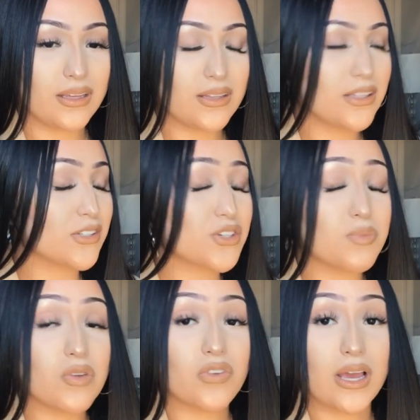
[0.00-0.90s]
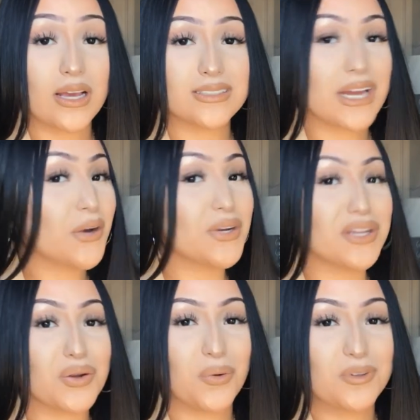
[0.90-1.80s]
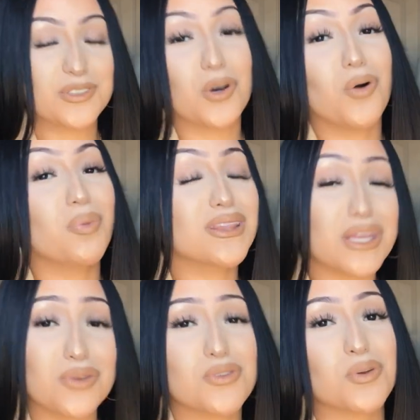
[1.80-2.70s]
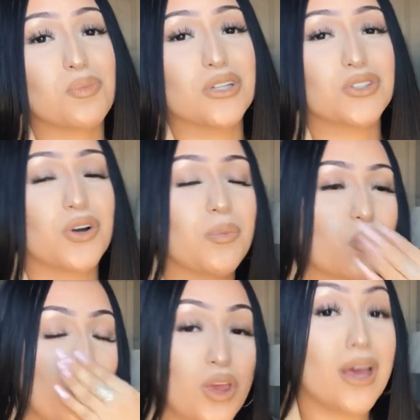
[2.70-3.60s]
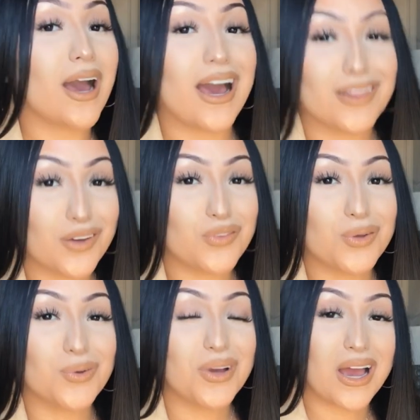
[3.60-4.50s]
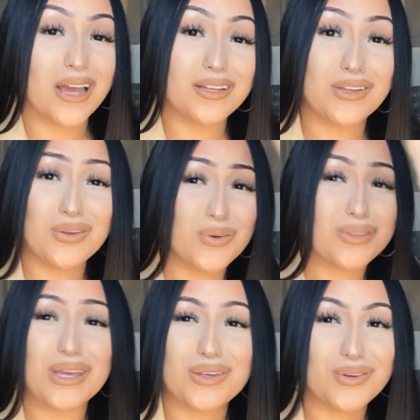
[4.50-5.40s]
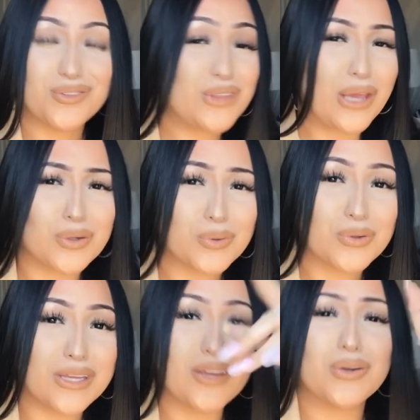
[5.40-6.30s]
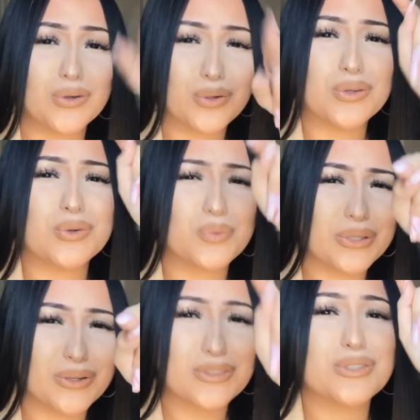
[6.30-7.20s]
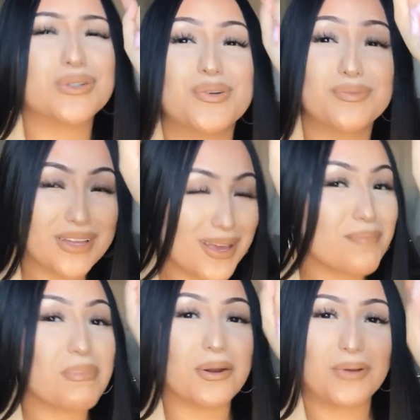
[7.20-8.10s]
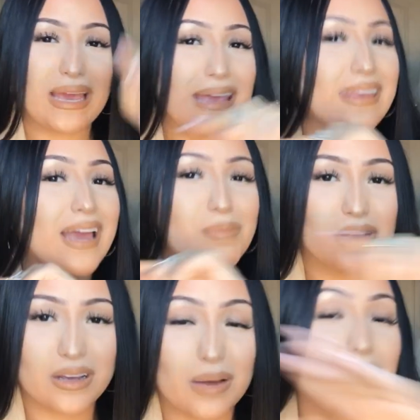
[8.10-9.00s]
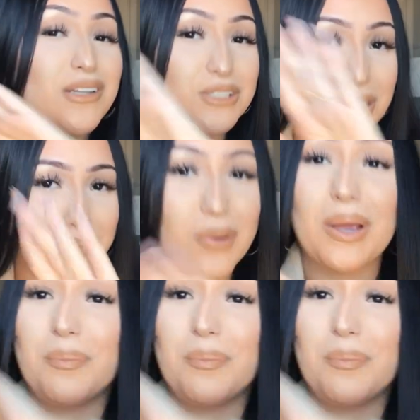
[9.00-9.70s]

there's gonna be fallas, I already know. So, but thank you so much, girl. I love you. I, you know, thank you. Thank you, Rudee. You're, you're real too. But okay, yeah, I'm, I'm gonna shut up. Okay,